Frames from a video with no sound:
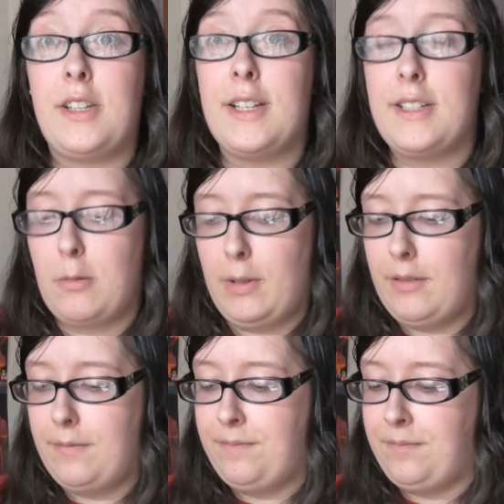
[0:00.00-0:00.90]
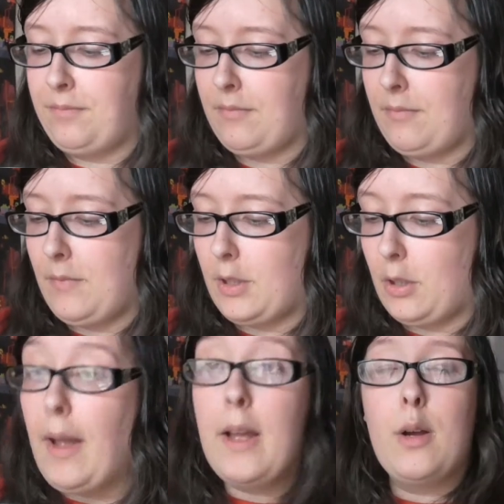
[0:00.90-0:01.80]
the taste as well.
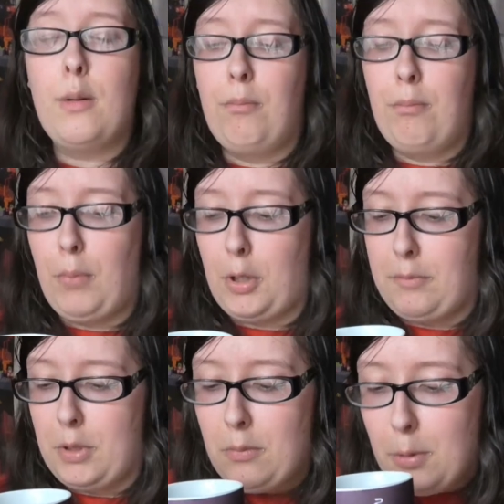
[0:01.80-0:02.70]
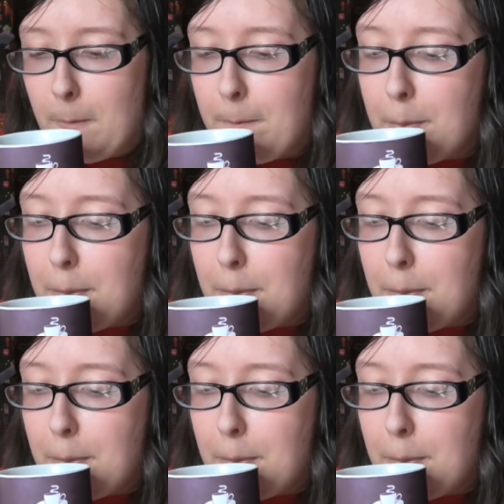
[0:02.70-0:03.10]
So, bottoms up.